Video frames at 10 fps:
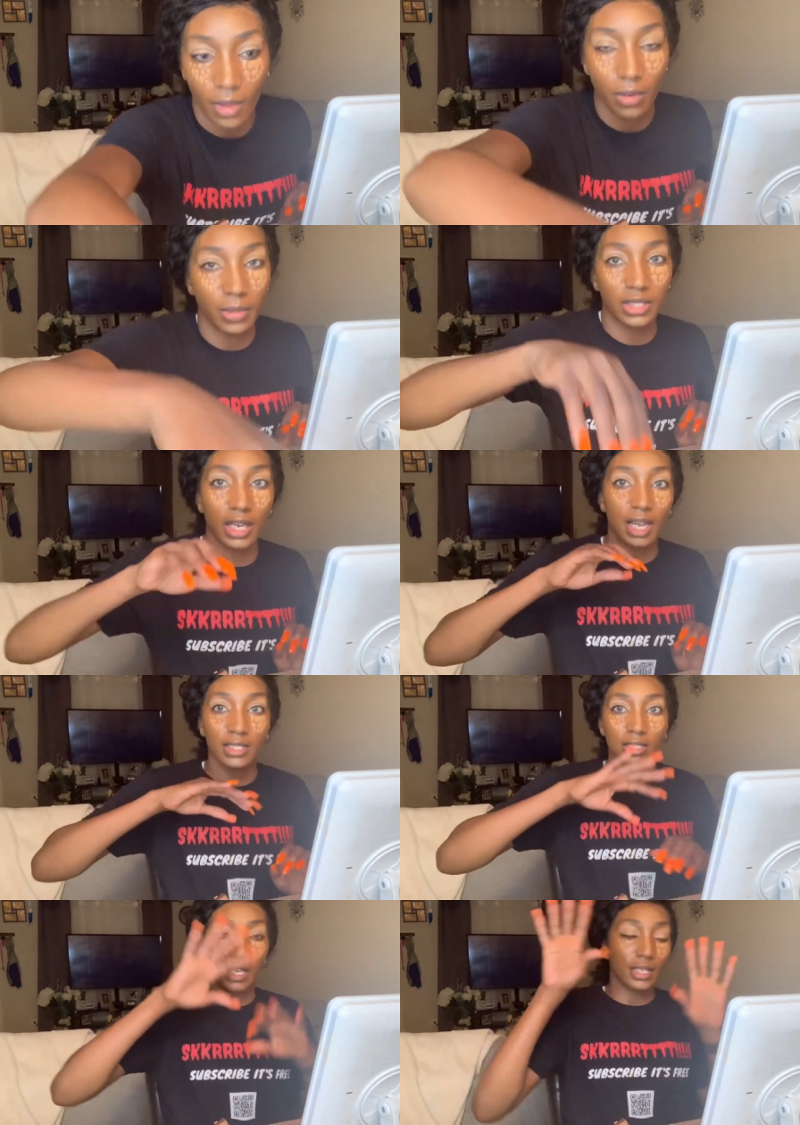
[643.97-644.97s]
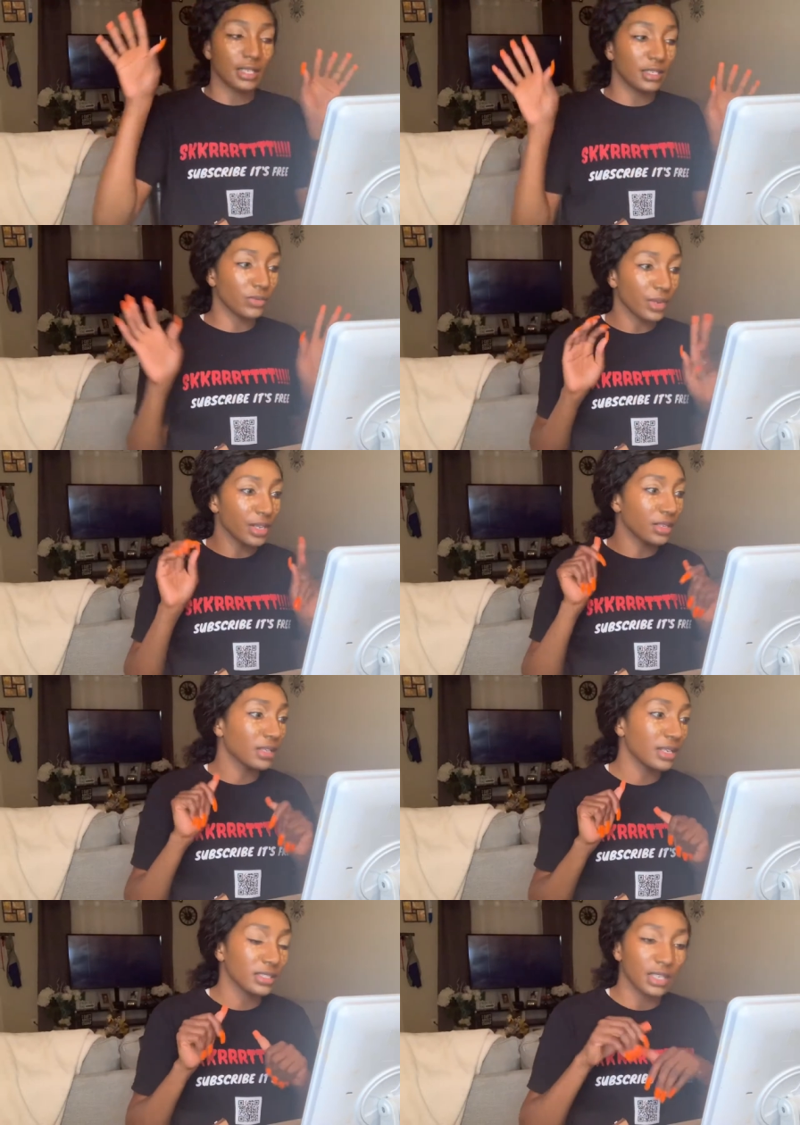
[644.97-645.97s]
But y'all, I had to take these ring
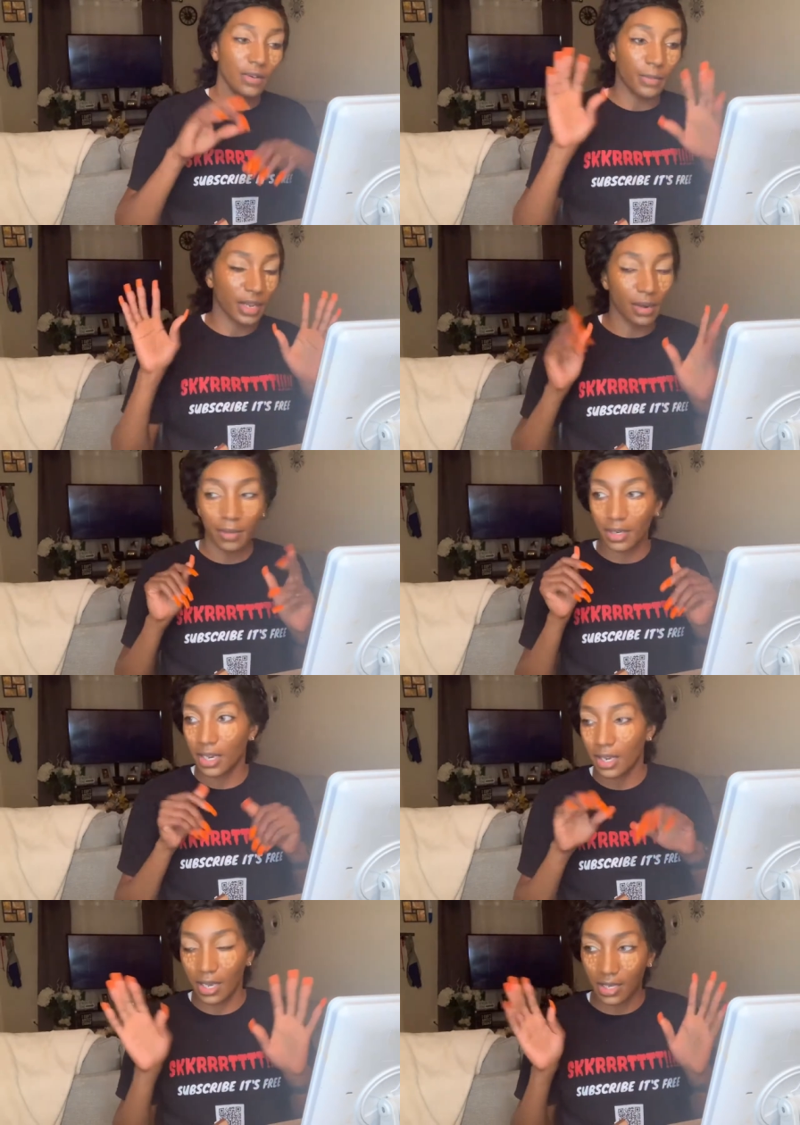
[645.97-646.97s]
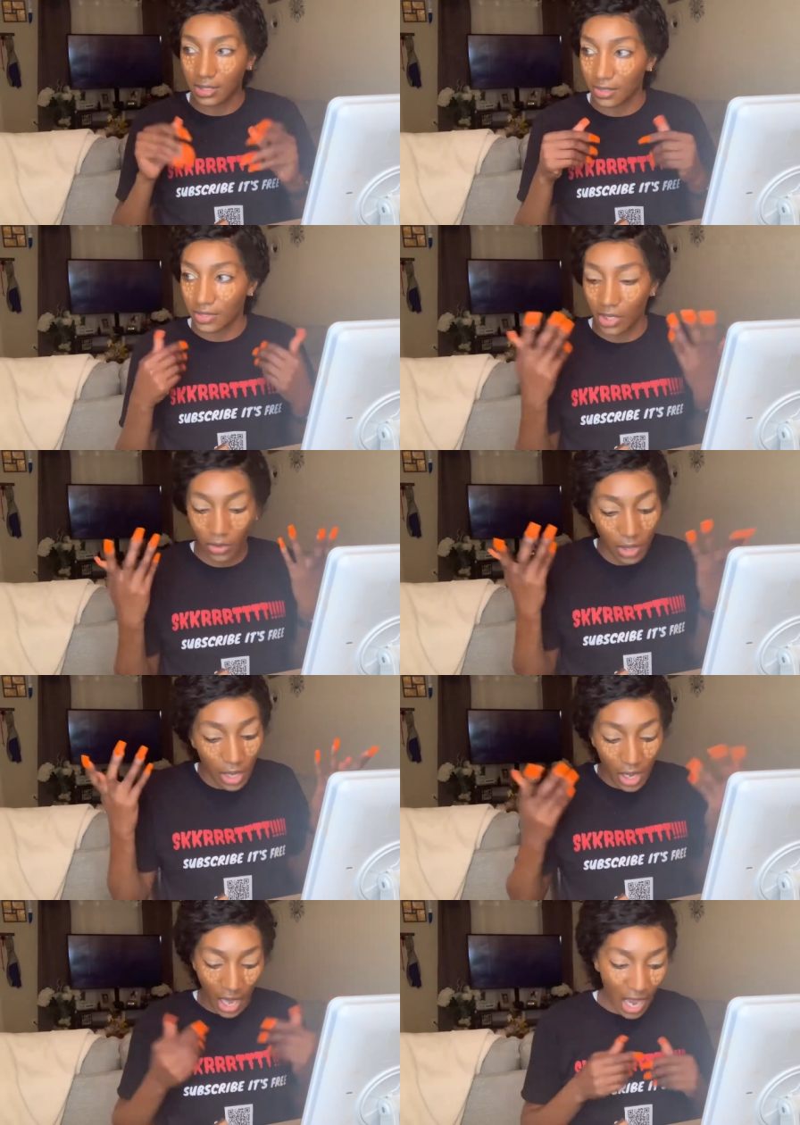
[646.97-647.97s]
things off. My camera died, a lot of stuff. So
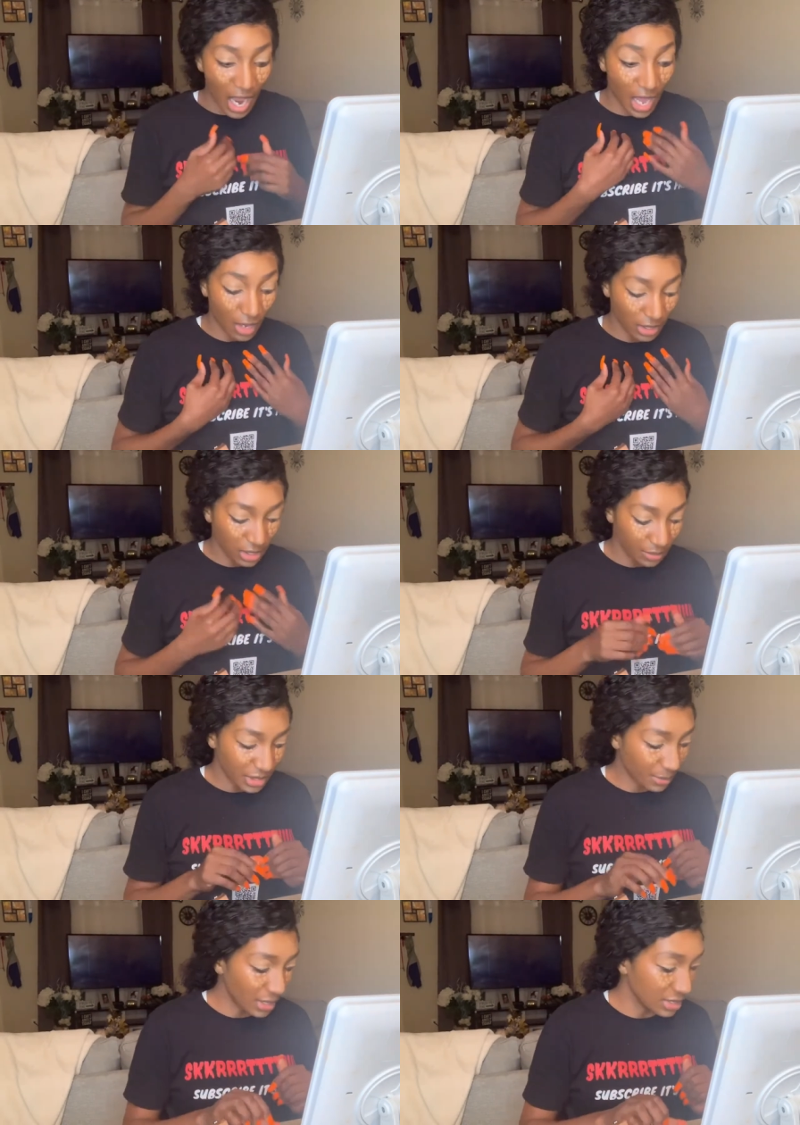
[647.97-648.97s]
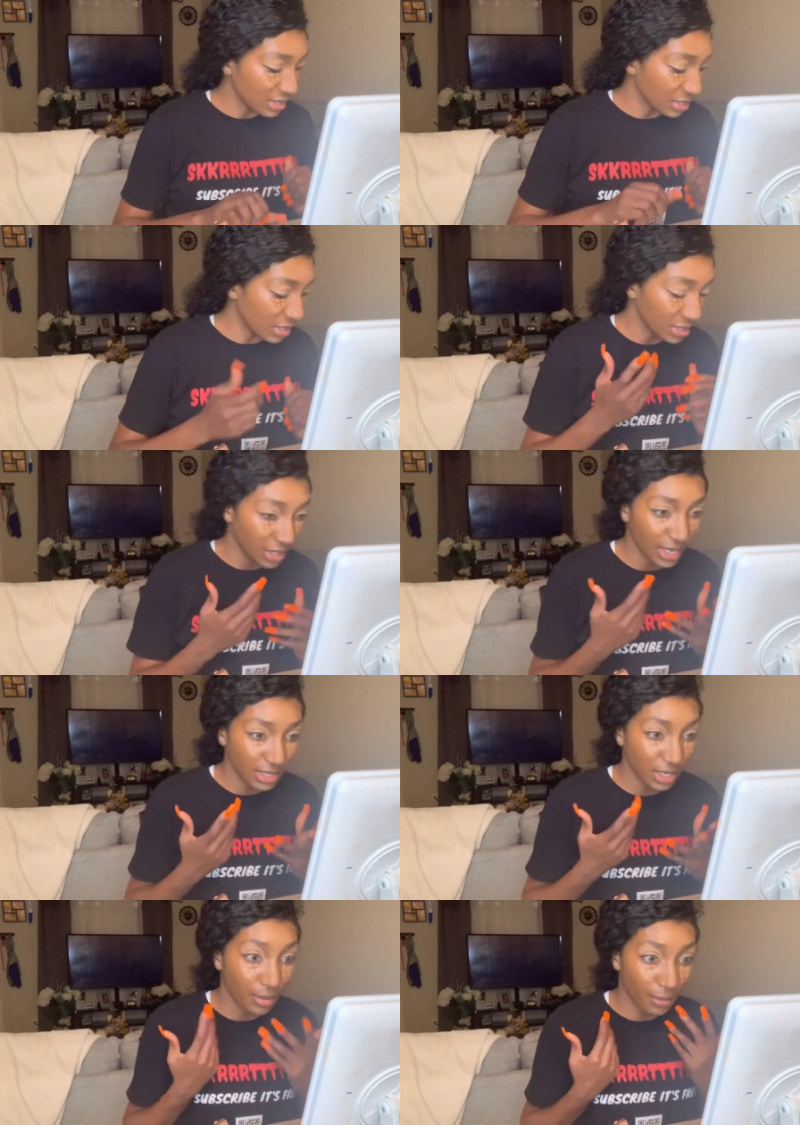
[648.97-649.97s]
I honestly misplaced that. So that's
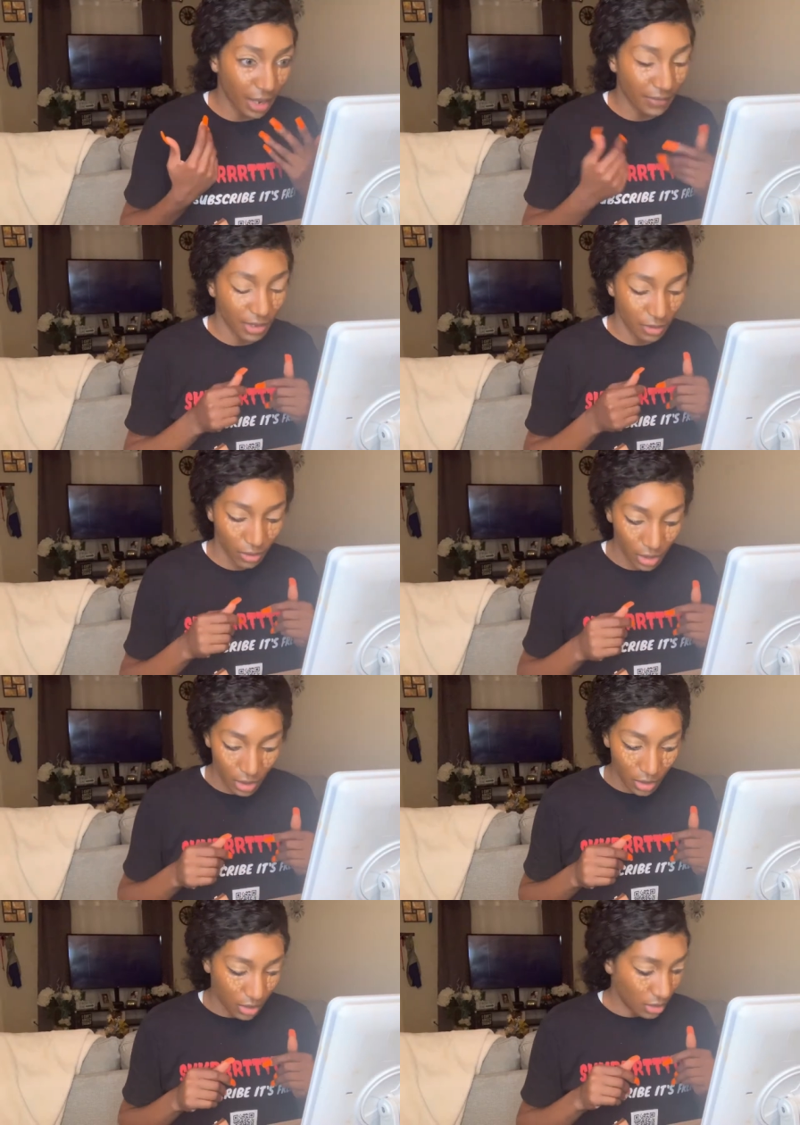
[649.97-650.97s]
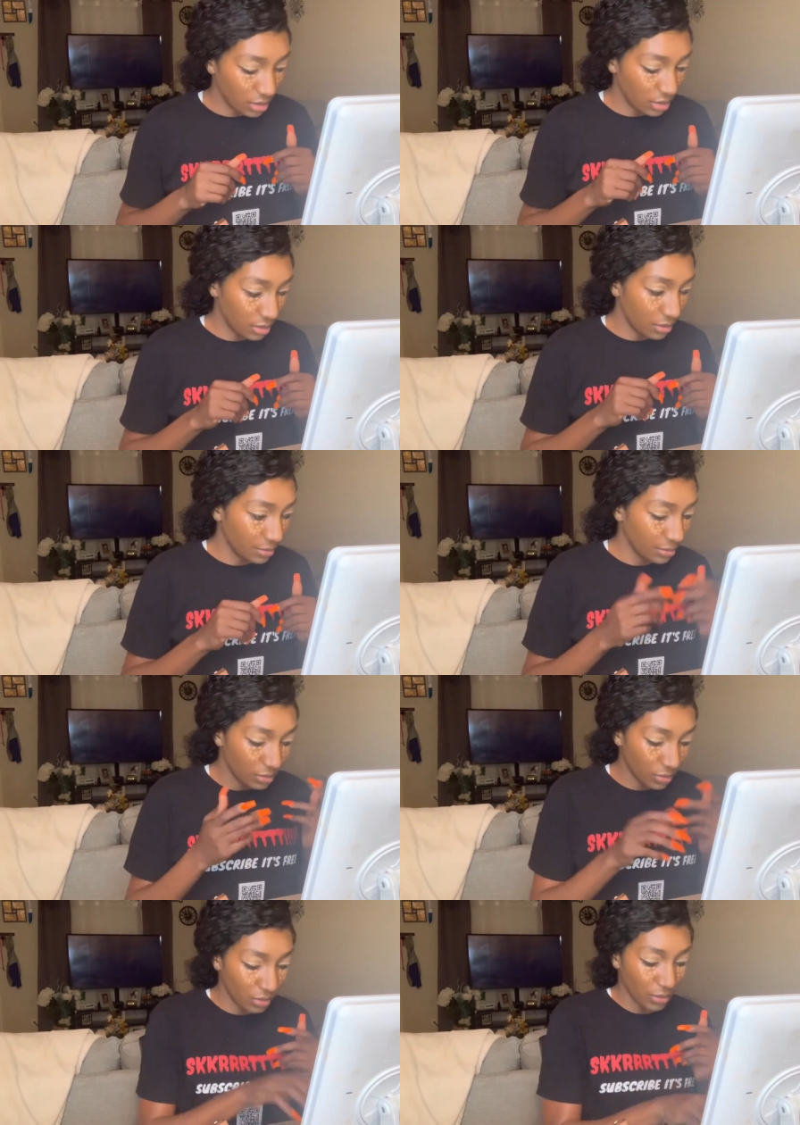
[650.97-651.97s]
actually my fault. Uh,
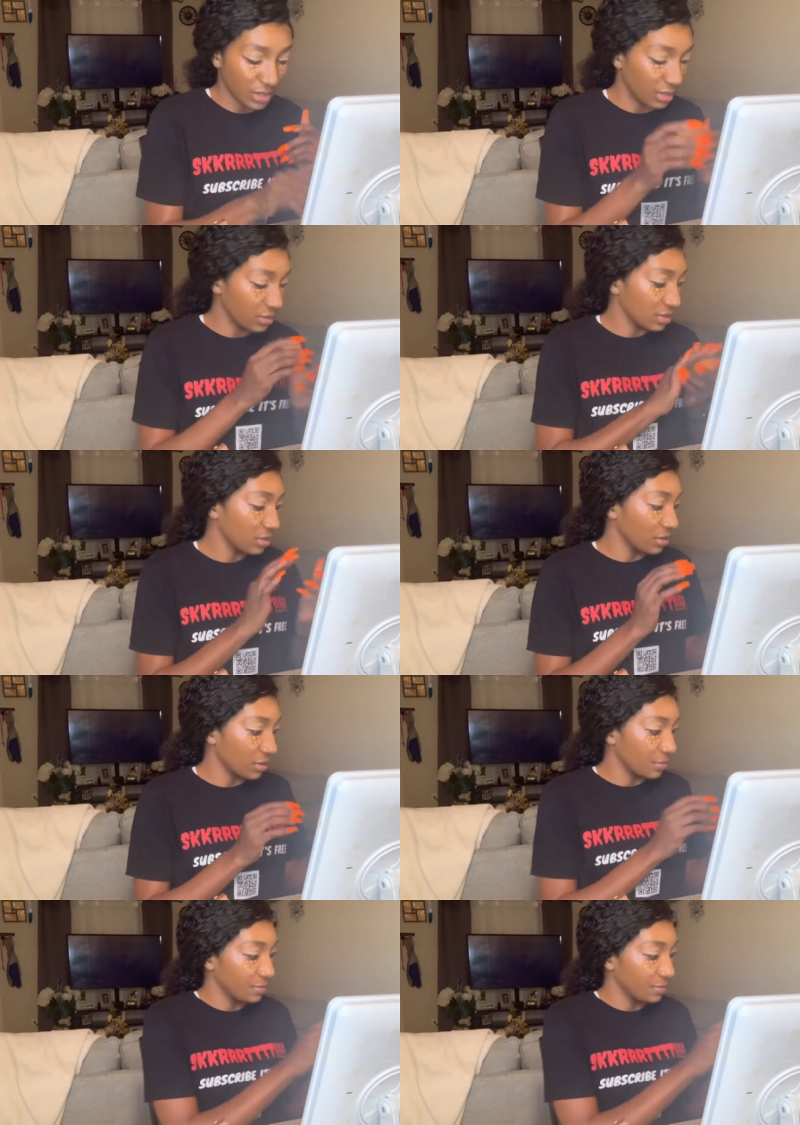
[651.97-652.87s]
What was I using? Okay.